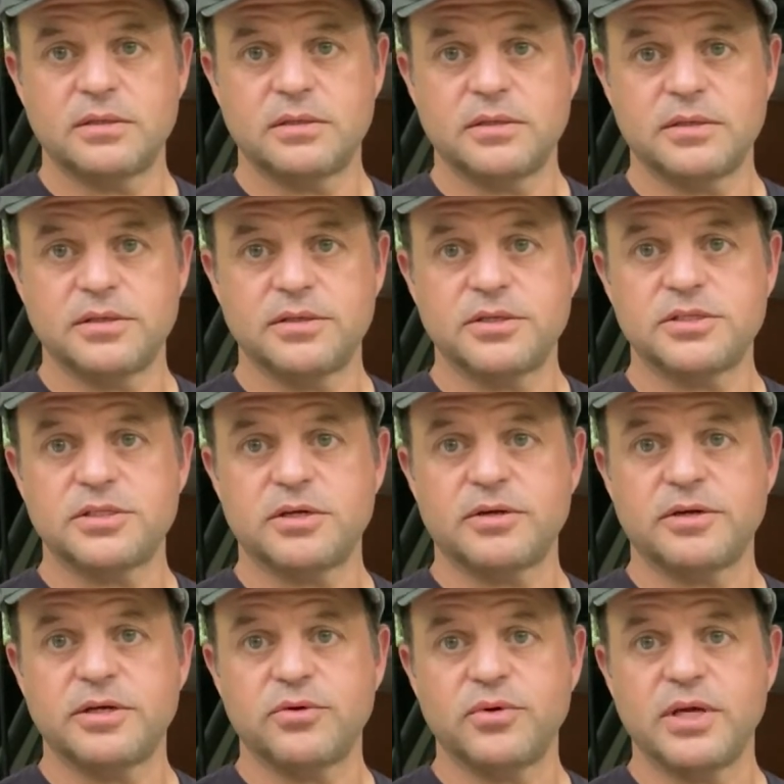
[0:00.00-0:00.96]
In this
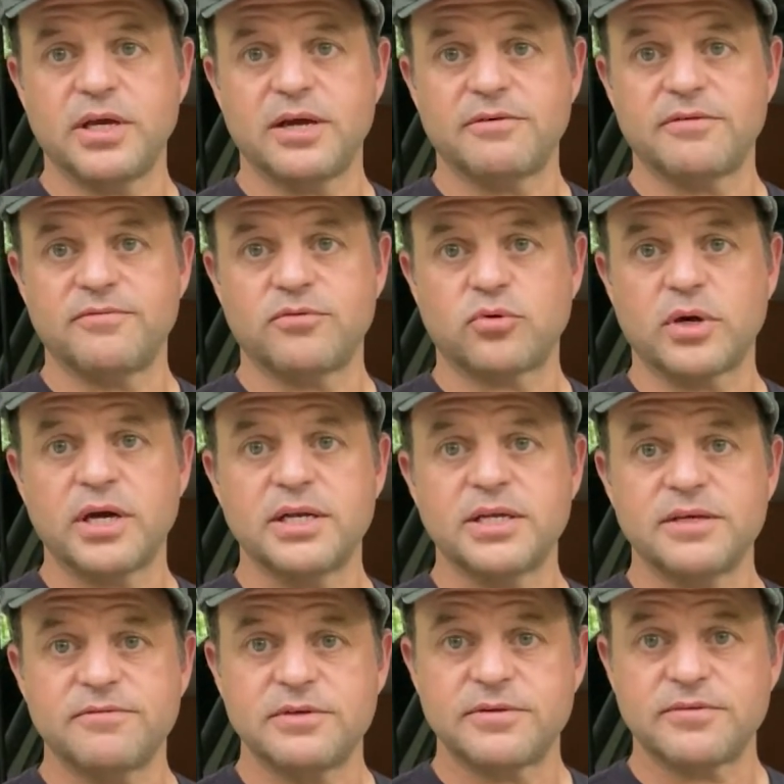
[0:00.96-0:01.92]
area we have a
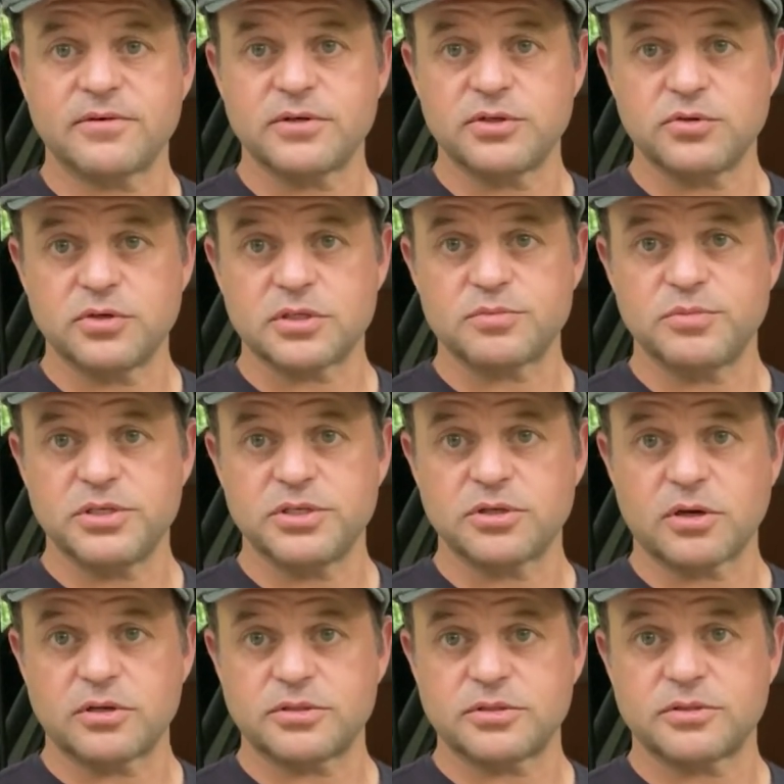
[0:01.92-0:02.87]
variety of different USB
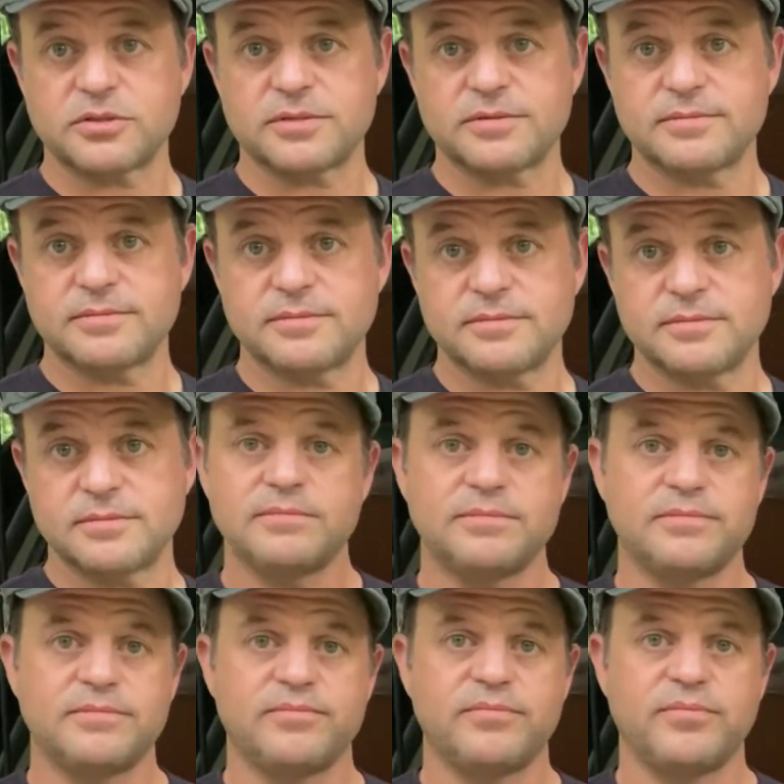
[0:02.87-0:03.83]
chargers.
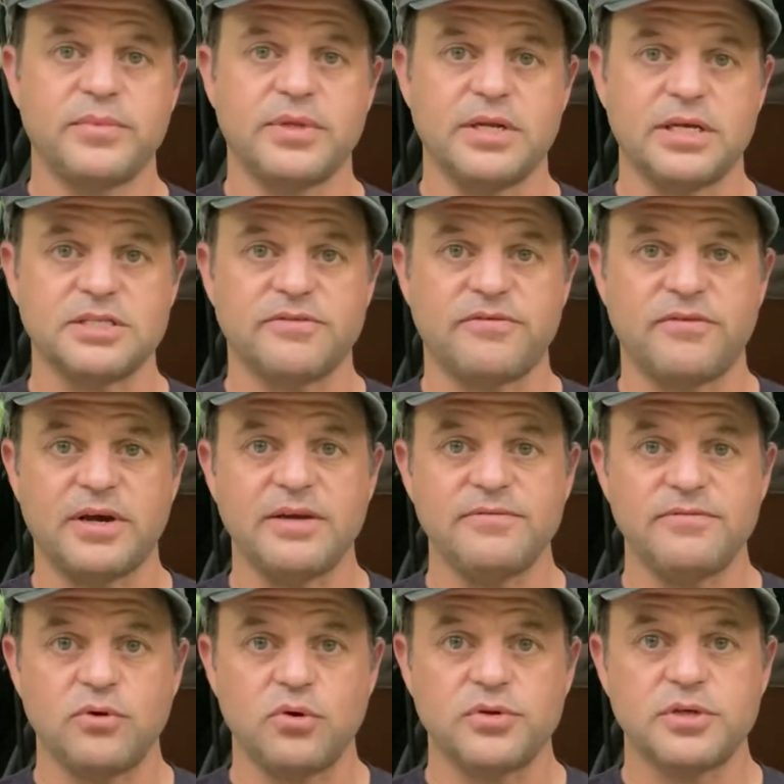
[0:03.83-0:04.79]
It has a 5
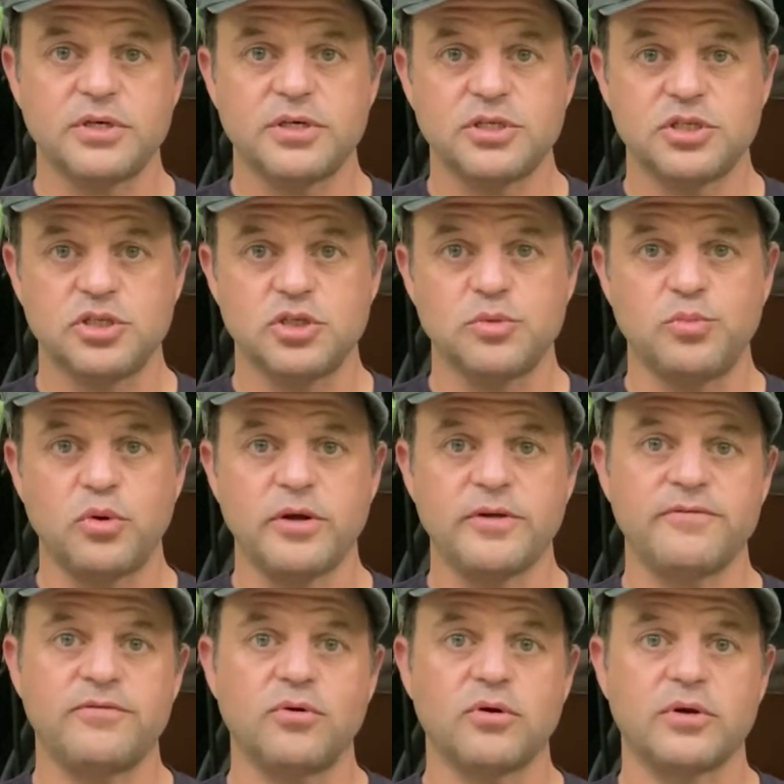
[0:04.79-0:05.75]
volt
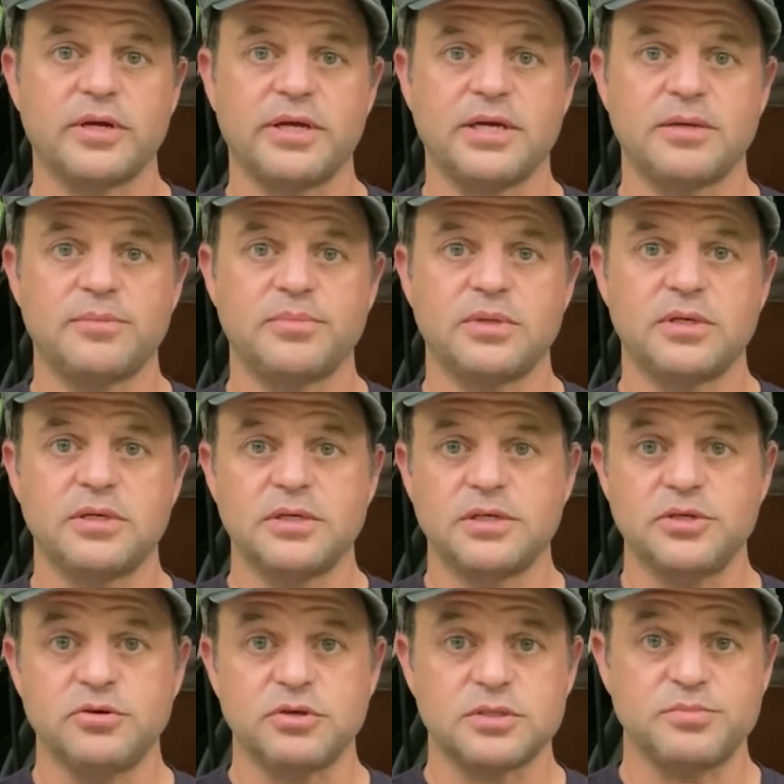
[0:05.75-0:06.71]
2.4 amp
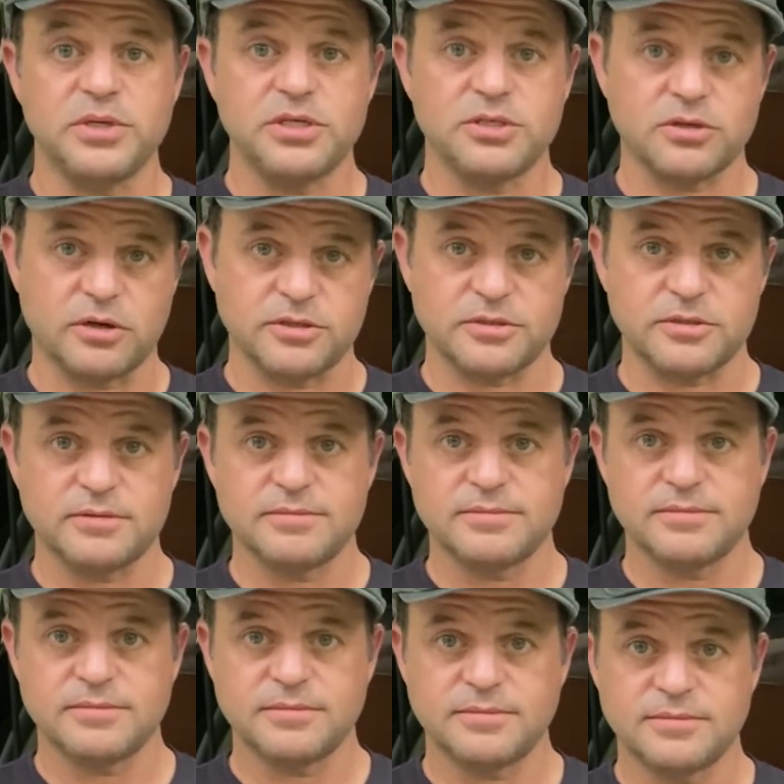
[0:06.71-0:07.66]
USB charger,
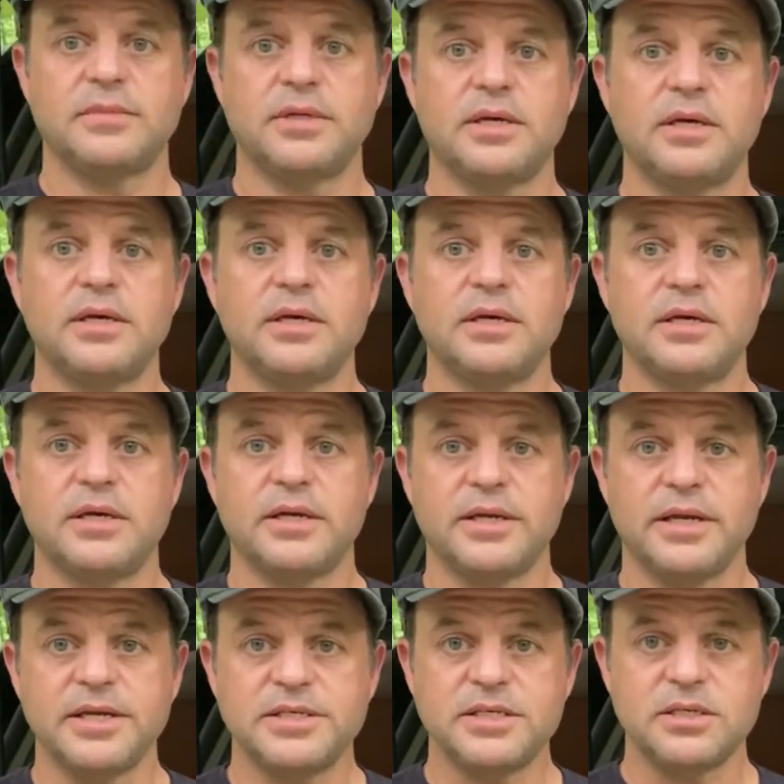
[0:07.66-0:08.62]
an
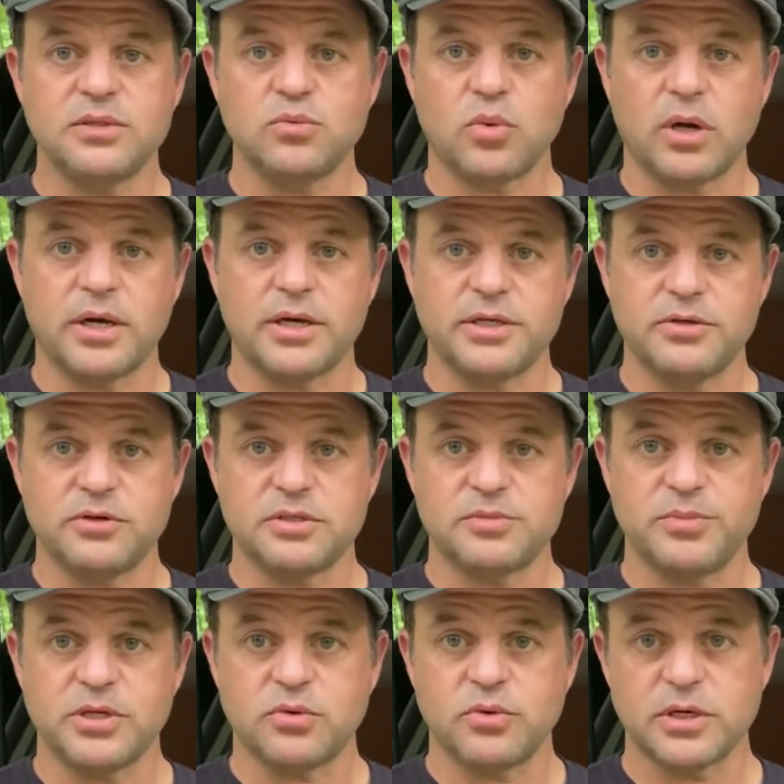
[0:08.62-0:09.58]
18 watt
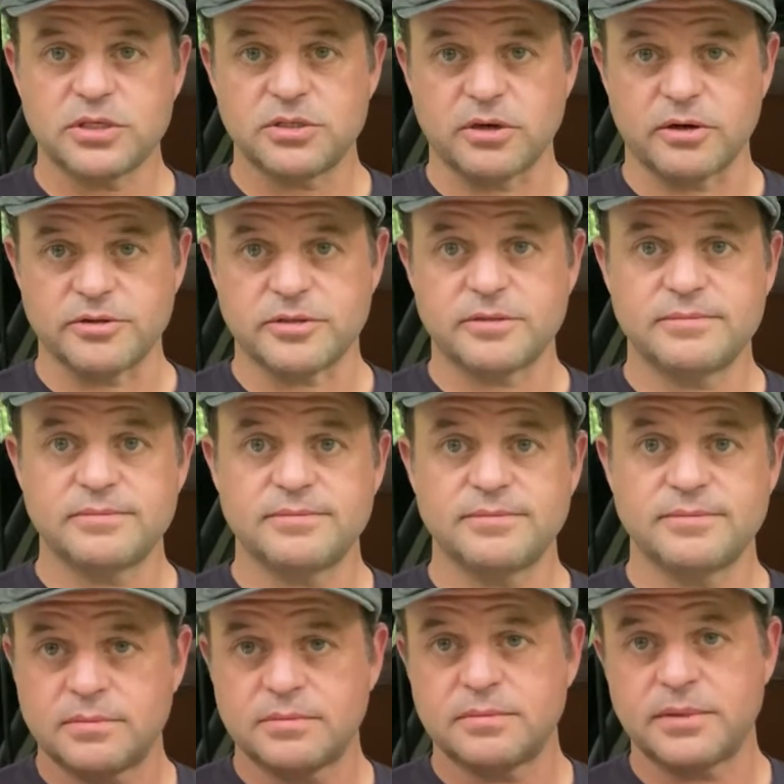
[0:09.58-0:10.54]
USB quick charger,
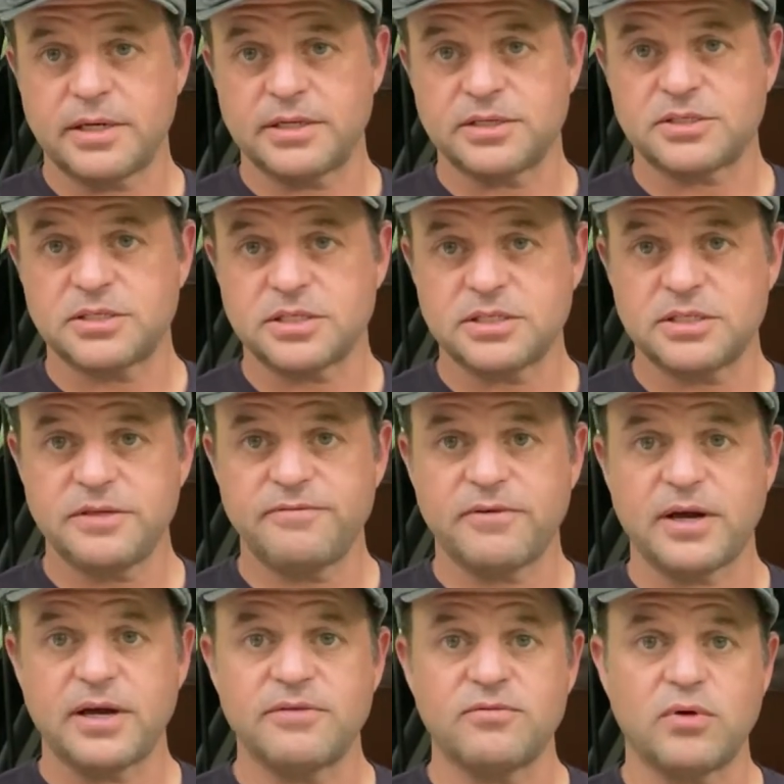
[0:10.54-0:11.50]
and a
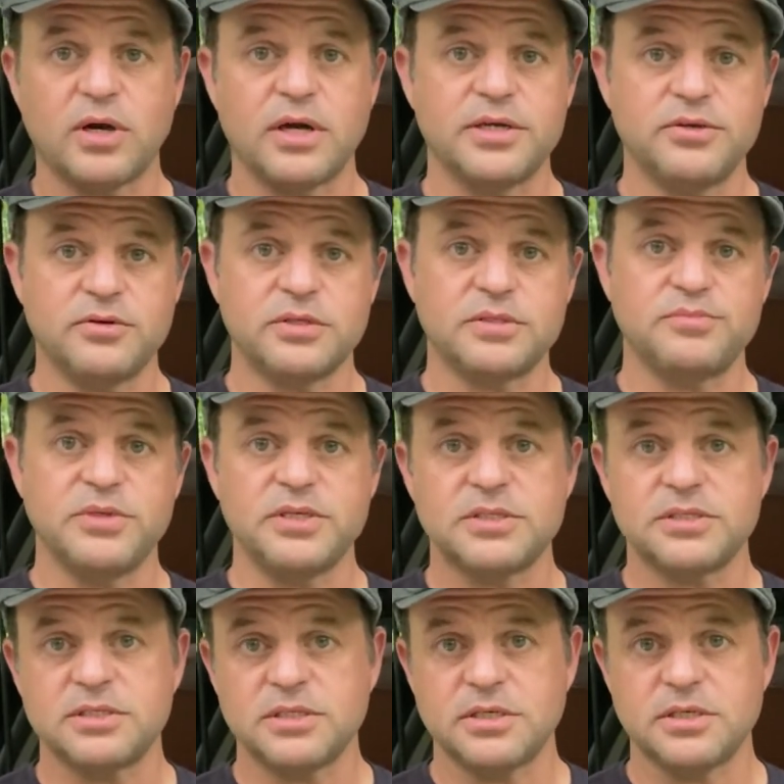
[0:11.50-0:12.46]
65 watt
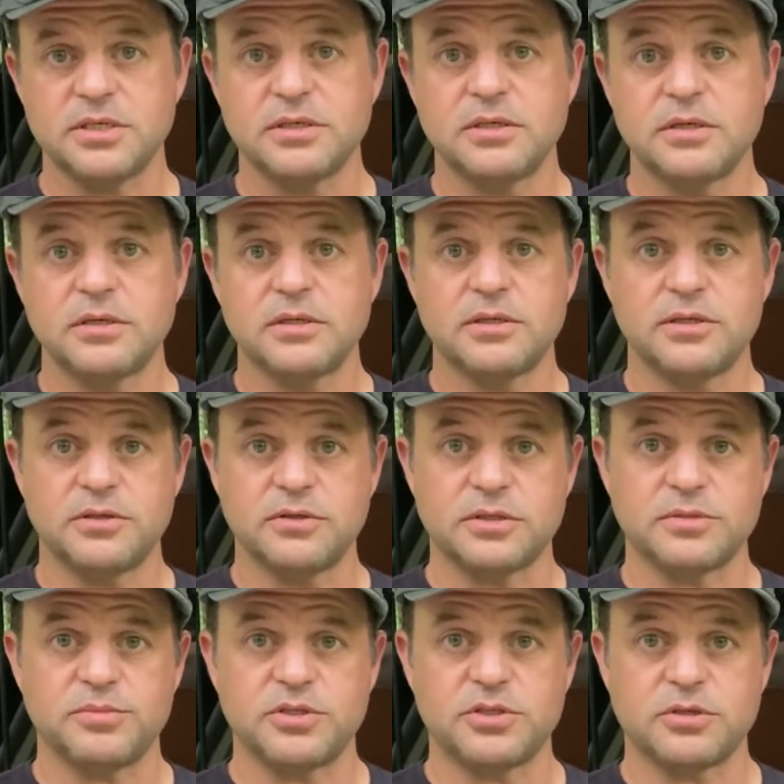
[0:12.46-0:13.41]
USB-C
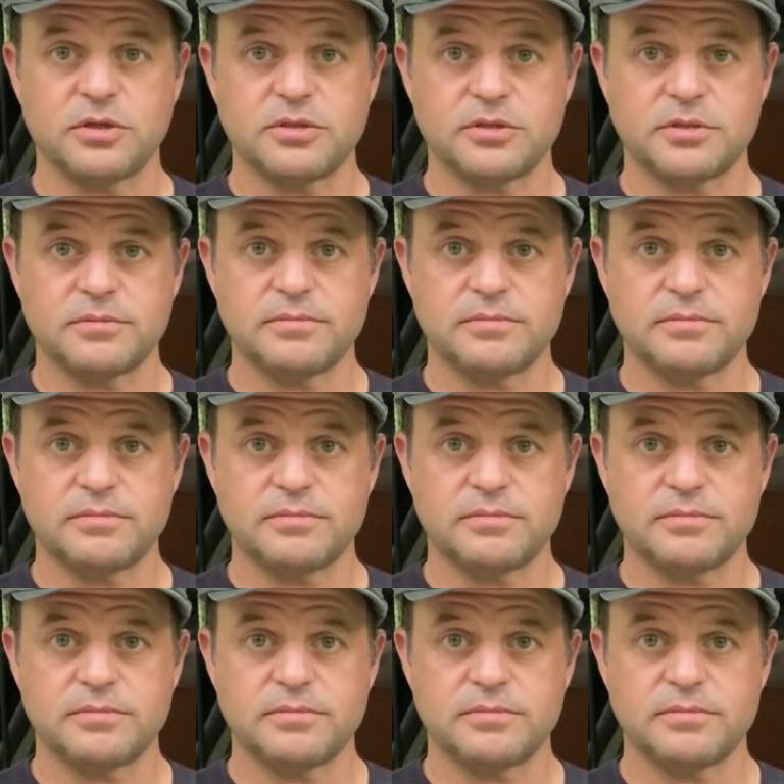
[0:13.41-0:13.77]
USB charger.